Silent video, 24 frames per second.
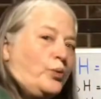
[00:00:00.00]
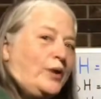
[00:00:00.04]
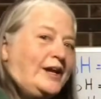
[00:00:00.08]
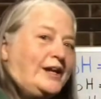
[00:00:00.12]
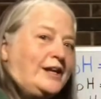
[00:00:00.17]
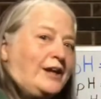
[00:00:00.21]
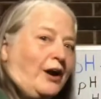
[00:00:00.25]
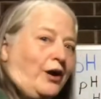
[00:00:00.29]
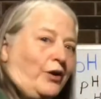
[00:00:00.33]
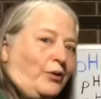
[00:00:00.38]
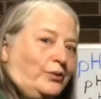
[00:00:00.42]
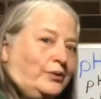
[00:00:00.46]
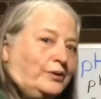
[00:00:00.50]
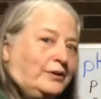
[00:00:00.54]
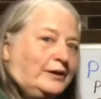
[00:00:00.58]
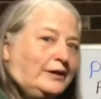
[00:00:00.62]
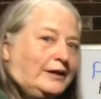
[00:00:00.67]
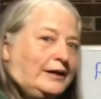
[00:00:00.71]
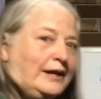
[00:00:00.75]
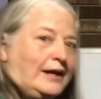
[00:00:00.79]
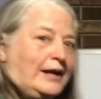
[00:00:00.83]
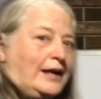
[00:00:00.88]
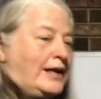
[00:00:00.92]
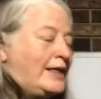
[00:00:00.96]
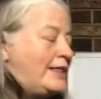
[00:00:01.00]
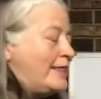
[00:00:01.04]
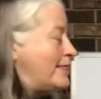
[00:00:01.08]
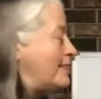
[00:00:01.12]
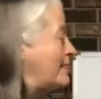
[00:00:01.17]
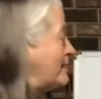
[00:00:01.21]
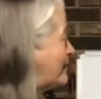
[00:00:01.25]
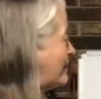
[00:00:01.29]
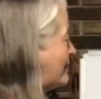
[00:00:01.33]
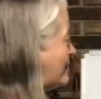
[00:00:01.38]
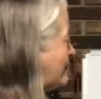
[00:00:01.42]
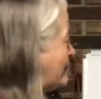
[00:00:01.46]
know
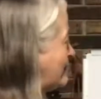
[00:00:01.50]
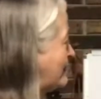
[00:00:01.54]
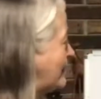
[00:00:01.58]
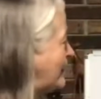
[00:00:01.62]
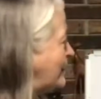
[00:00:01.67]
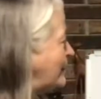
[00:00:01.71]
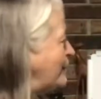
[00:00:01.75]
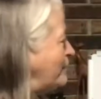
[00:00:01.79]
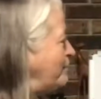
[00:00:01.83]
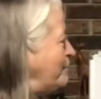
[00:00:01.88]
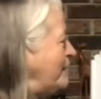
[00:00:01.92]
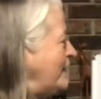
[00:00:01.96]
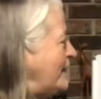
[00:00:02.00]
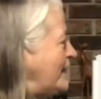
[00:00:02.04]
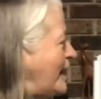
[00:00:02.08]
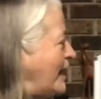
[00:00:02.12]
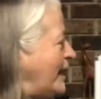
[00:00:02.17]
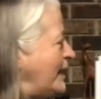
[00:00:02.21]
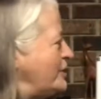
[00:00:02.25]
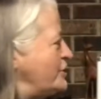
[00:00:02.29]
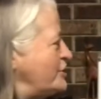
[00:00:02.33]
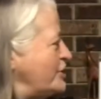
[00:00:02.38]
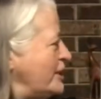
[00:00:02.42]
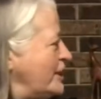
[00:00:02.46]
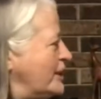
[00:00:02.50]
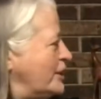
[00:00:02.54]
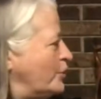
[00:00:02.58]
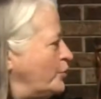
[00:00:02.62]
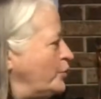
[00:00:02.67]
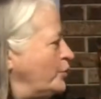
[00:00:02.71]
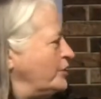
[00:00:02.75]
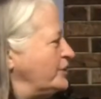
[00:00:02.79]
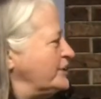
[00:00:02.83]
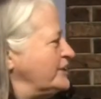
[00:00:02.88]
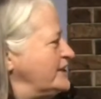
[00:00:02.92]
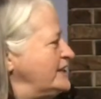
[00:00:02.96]
that the pH
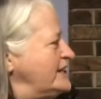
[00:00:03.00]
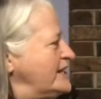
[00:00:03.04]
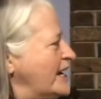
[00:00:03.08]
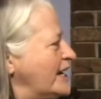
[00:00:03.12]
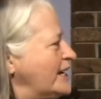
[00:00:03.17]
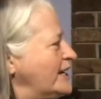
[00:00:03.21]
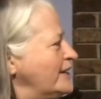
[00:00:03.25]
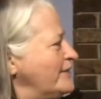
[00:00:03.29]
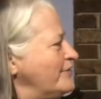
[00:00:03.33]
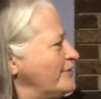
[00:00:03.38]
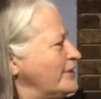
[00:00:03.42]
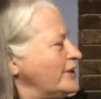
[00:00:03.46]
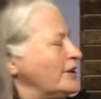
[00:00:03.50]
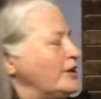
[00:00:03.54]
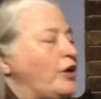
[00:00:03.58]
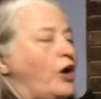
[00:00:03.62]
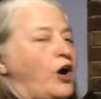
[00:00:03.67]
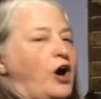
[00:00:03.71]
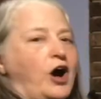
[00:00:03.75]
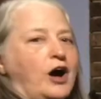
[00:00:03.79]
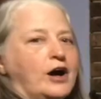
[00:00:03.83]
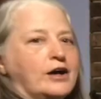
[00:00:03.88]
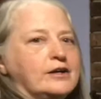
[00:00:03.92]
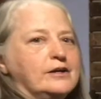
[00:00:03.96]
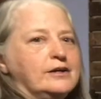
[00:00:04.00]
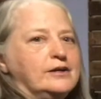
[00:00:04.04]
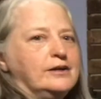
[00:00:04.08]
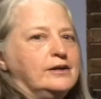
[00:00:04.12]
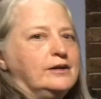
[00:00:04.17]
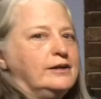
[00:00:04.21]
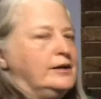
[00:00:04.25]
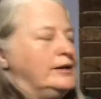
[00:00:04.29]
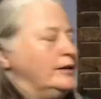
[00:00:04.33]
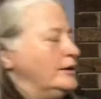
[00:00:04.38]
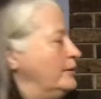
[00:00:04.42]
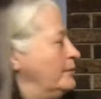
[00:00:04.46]
equals negative the log
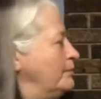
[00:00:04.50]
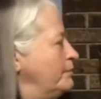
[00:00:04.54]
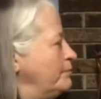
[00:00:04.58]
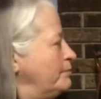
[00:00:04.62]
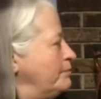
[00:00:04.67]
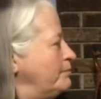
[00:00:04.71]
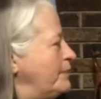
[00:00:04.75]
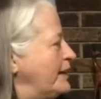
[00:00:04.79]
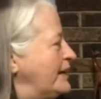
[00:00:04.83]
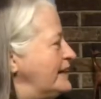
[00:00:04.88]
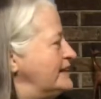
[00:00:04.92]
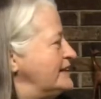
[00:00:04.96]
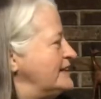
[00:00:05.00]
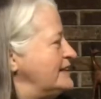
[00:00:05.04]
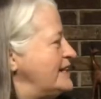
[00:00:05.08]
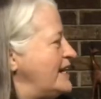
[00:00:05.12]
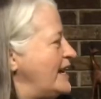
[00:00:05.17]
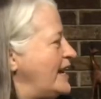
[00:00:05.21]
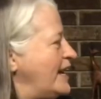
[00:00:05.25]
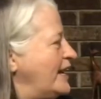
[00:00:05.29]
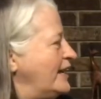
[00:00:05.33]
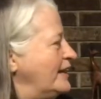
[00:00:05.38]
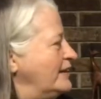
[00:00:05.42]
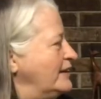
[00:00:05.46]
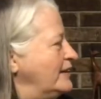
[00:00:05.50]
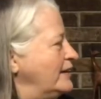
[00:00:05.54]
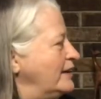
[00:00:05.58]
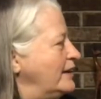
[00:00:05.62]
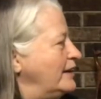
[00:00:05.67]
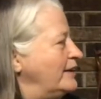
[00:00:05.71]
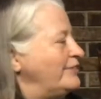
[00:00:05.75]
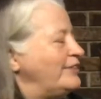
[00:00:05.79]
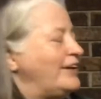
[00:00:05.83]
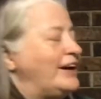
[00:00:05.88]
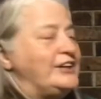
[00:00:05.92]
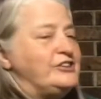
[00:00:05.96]
base 10 of
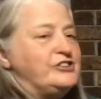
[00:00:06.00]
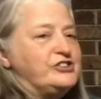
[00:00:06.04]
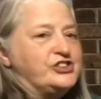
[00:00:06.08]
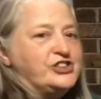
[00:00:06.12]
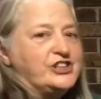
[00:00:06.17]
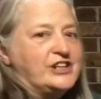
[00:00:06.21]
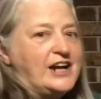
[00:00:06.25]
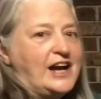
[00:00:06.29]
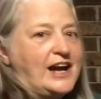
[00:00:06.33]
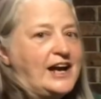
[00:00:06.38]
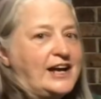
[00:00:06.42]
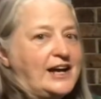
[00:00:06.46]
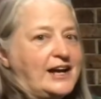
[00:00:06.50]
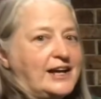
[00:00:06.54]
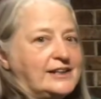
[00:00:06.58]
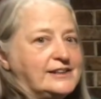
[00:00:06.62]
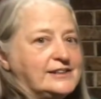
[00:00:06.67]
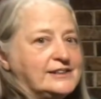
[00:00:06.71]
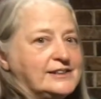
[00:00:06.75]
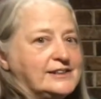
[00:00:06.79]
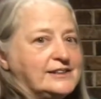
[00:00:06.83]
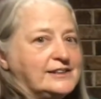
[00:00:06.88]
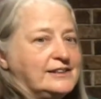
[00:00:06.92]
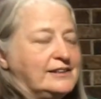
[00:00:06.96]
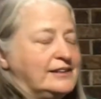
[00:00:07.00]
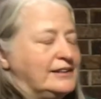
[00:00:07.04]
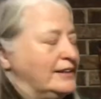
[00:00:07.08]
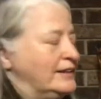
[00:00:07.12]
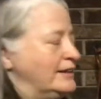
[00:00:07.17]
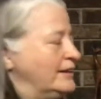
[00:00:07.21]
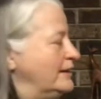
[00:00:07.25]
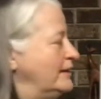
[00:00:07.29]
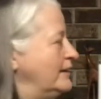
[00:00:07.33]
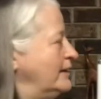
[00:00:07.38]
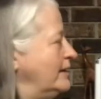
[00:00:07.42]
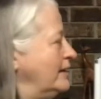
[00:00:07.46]
hydrogen ions,
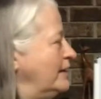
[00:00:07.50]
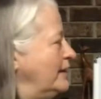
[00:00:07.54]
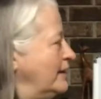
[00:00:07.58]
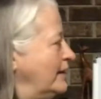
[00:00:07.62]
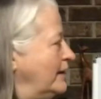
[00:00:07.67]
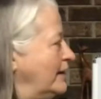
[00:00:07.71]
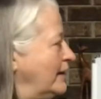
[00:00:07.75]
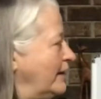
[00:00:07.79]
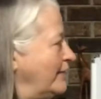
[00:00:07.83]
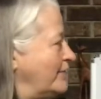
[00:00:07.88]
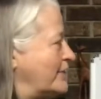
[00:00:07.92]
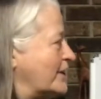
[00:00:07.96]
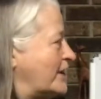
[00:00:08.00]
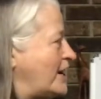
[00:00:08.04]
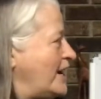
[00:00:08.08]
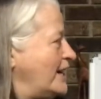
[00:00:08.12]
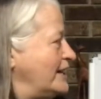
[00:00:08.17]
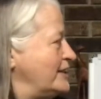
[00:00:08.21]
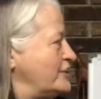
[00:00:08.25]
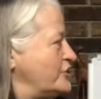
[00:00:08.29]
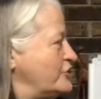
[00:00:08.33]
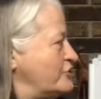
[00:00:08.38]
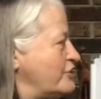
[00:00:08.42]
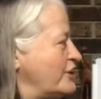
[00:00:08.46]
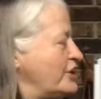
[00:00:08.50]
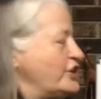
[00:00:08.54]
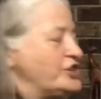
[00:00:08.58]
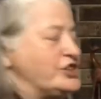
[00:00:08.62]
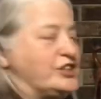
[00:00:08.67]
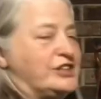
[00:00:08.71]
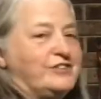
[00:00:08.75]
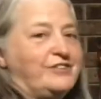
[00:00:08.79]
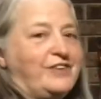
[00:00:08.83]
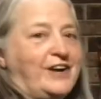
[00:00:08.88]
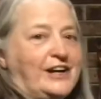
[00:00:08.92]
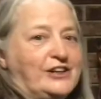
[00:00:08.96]
of the concentration
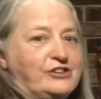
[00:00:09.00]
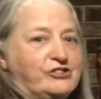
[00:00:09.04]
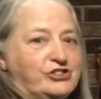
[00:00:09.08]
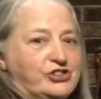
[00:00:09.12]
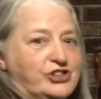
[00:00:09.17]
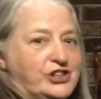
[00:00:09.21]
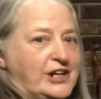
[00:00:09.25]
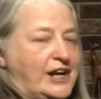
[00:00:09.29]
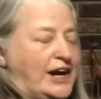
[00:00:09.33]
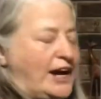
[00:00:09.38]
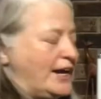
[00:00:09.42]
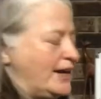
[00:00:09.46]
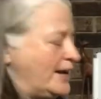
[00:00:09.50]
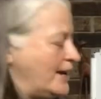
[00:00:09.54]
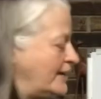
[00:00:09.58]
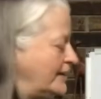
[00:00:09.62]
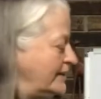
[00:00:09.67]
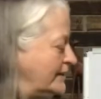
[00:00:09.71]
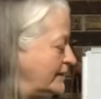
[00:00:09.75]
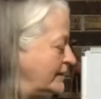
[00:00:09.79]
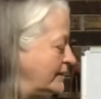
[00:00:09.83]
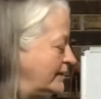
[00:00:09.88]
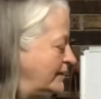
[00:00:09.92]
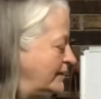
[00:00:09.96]
of hydrogen ions.